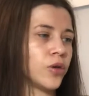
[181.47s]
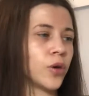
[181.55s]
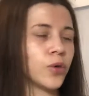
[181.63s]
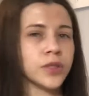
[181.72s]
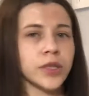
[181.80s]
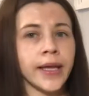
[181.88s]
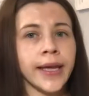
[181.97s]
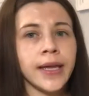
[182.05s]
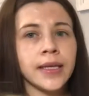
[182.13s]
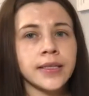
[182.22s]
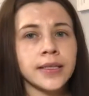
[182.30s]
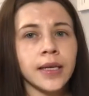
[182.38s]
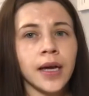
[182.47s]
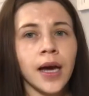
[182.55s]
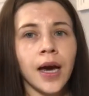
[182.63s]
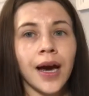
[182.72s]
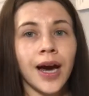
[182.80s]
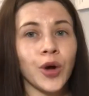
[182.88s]
those links
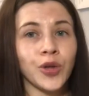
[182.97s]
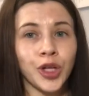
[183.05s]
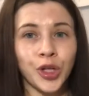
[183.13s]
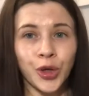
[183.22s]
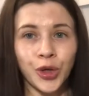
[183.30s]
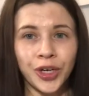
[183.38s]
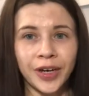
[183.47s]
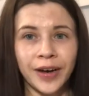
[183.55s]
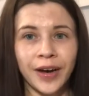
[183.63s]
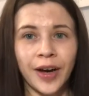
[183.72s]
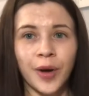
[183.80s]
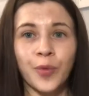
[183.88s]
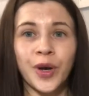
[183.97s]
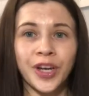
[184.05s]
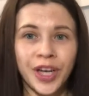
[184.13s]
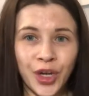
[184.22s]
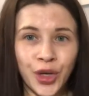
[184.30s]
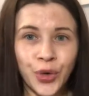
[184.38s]
how they look when they're
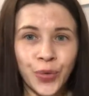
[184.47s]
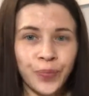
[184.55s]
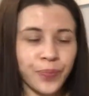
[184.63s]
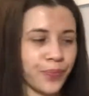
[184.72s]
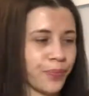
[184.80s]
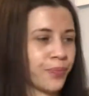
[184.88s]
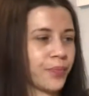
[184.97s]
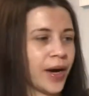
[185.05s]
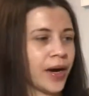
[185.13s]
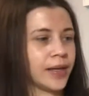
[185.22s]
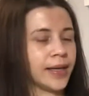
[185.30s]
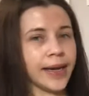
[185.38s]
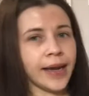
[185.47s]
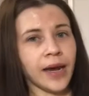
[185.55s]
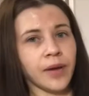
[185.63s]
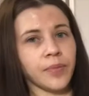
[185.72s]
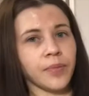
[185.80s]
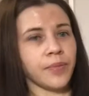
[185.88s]
new, but again,
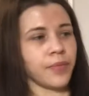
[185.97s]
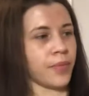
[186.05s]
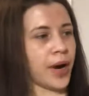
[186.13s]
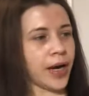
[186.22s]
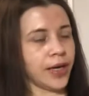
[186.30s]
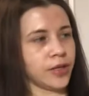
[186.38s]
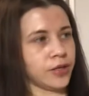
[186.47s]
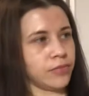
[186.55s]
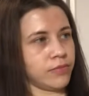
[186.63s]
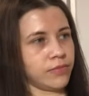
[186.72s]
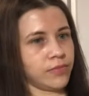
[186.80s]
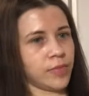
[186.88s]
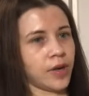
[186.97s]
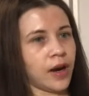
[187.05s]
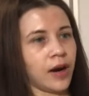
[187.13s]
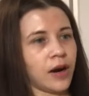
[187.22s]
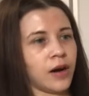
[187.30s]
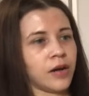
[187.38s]
mine
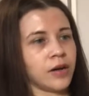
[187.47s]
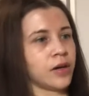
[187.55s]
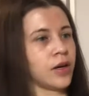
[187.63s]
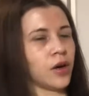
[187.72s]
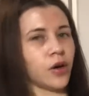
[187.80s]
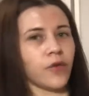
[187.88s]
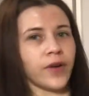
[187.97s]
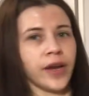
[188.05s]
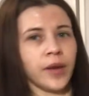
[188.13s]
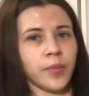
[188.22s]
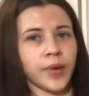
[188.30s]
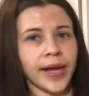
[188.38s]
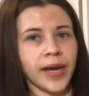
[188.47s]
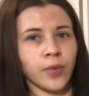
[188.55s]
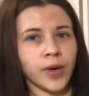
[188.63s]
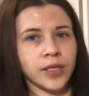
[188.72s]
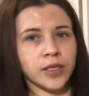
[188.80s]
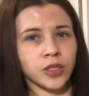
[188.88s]
are already playing
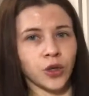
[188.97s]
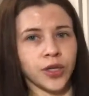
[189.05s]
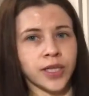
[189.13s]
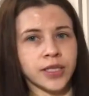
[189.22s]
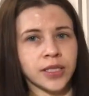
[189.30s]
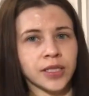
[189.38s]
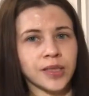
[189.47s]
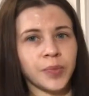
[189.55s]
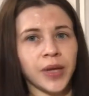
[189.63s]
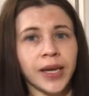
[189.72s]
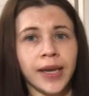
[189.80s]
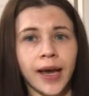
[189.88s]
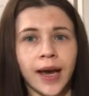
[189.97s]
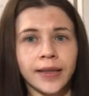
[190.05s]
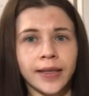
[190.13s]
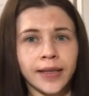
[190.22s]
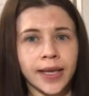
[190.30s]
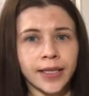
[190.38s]
with. So this is
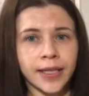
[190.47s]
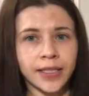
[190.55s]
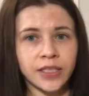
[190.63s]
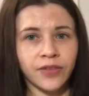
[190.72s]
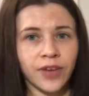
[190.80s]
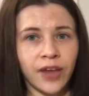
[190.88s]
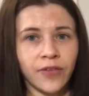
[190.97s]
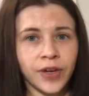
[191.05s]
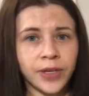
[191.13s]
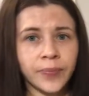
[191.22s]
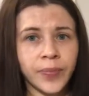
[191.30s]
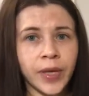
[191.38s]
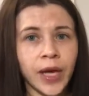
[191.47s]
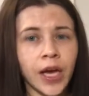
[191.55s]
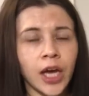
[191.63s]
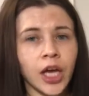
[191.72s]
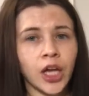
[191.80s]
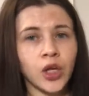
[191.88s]
Pinata, that his favorite.
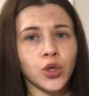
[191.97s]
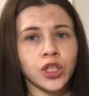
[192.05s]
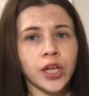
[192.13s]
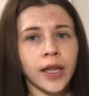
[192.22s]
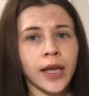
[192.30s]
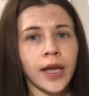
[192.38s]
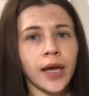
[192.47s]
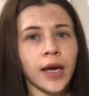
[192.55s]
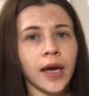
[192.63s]
It usually